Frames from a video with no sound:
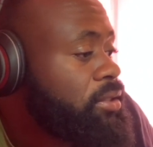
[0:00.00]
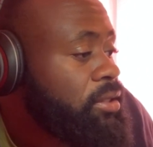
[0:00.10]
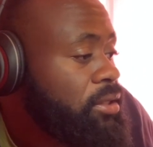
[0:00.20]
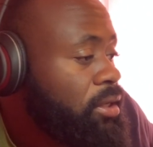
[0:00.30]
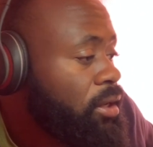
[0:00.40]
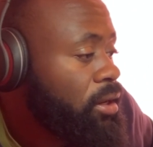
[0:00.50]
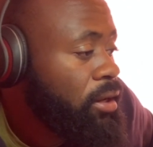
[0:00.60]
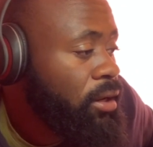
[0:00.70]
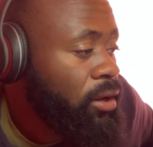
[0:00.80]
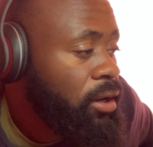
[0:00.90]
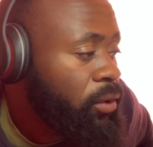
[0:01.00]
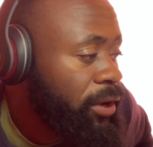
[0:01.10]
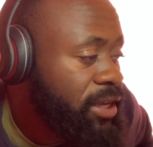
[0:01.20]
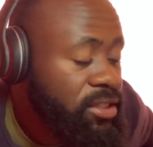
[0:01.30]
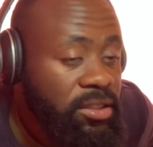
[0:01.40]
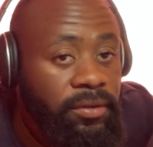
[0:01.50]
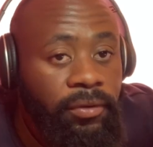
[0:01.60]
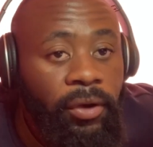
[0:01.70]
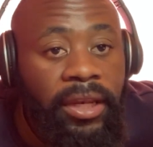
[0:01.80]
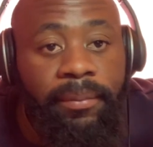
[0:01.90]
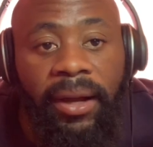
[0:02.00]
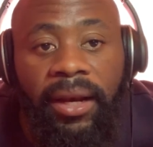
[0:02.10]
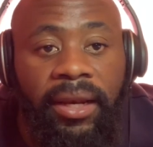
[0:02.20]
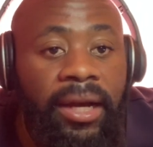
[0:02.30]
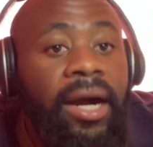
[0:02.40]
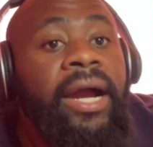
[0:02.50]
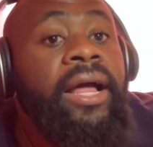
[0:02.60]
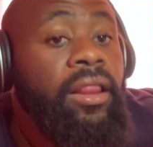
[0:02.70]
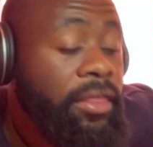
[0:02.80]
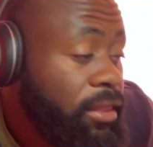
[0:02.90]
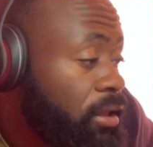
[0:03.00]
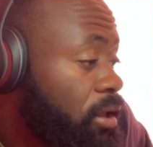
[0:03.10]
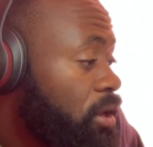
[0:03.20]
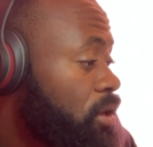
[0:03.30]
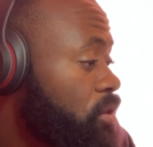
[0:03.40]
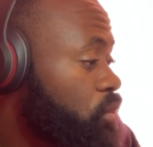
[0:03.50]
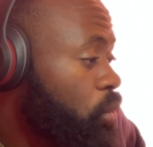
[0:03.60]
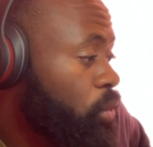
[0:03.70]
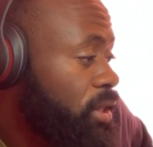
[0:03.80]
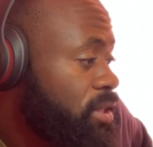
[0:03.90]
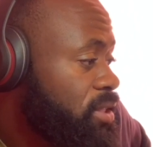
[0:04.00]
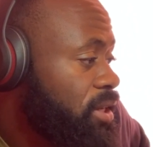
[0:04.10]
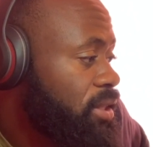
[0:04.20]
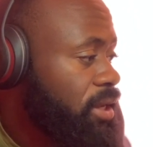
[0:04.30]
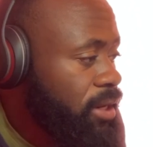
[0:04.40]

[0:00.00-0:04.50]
Organization for Animal Health. So they're saying that